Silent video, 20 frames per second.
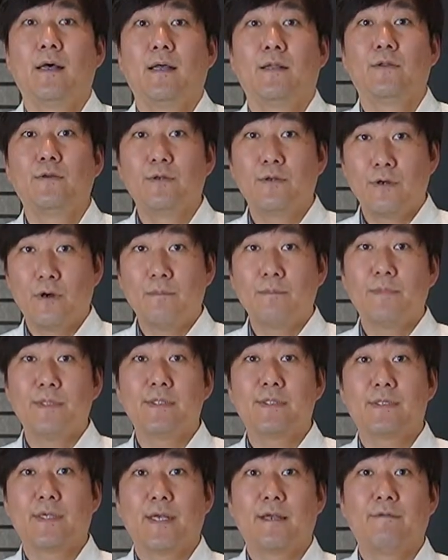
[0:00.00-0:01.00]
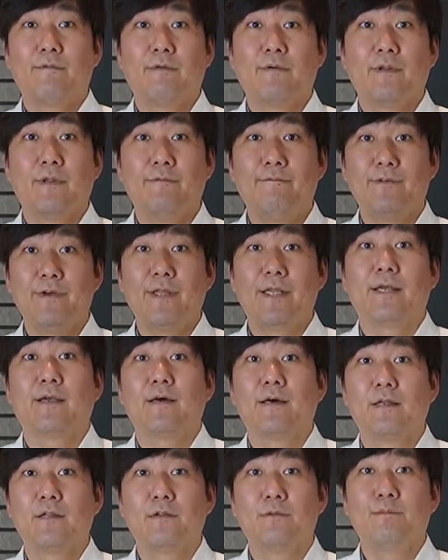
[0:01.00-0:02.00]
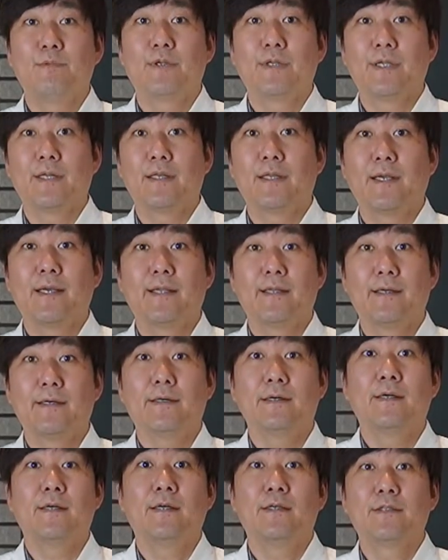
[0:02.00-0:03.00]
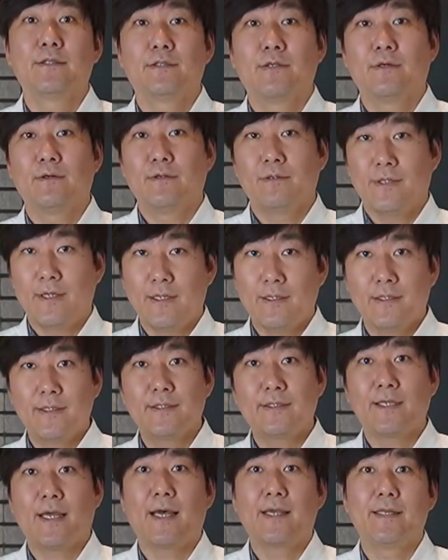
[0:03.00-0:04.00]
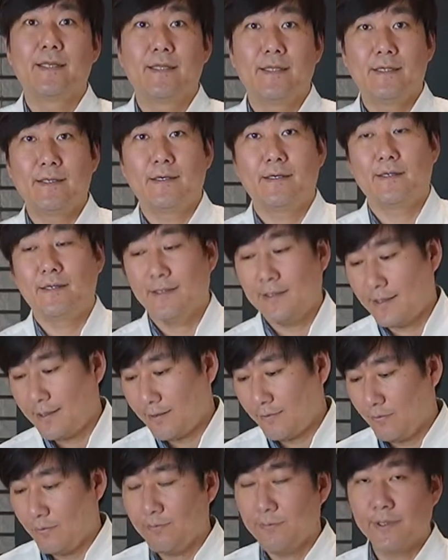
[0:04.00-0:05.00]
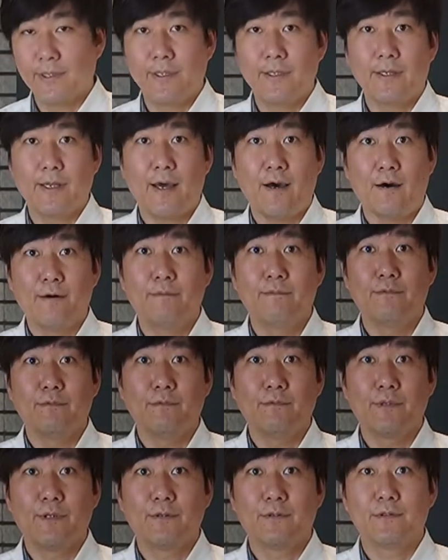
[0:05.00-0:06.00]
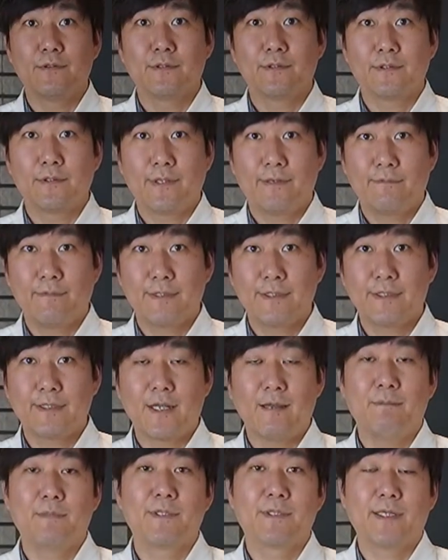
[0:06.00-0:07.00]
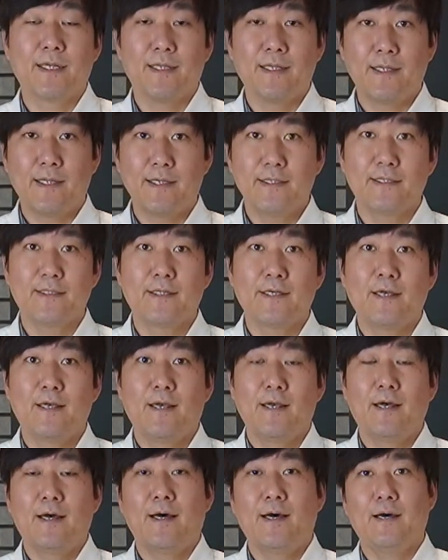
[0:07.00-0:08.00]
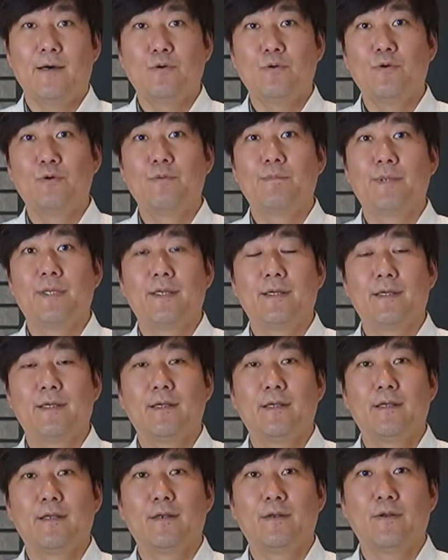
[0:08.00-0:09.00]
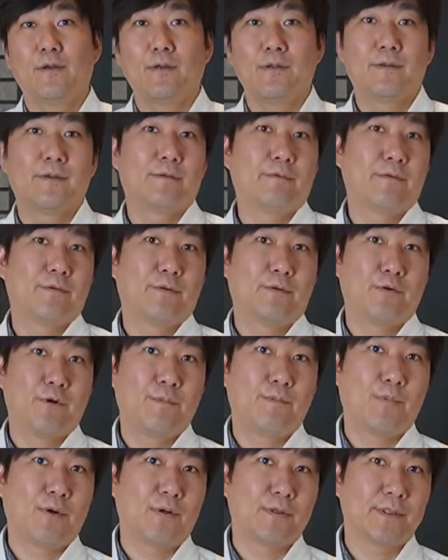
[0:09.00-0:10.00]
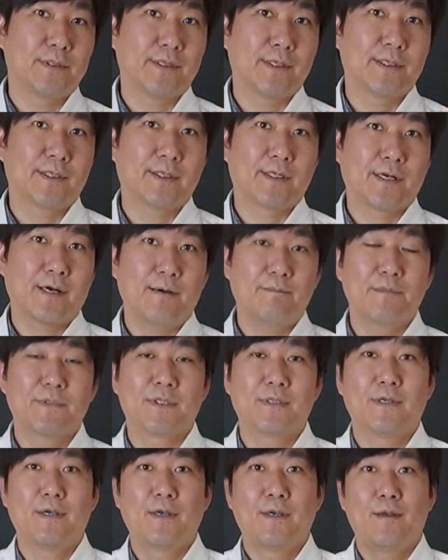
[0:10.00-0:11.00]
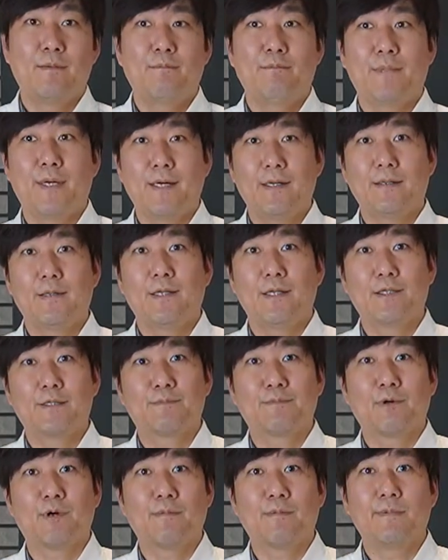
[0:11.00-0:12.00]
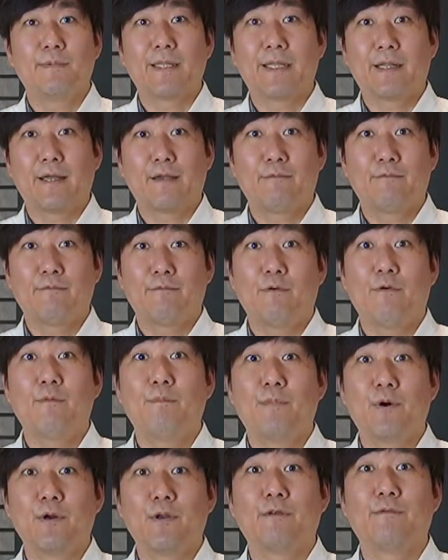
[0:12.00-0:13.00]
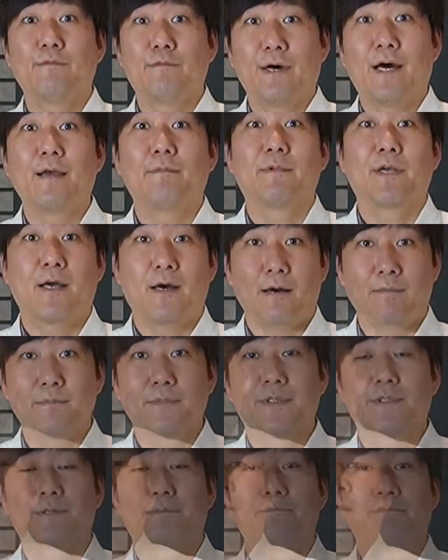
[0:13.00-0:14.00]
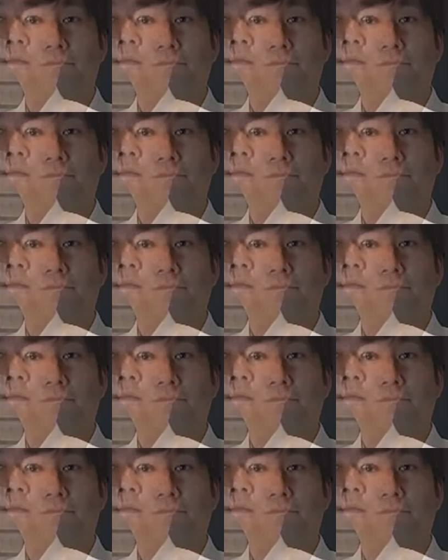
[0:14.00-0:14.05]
to compensate for the vinegar to put in later. So this idea will be helpful because if it's 10% less, it will be not 3.6 cups, but it's probably like 4.5 cups.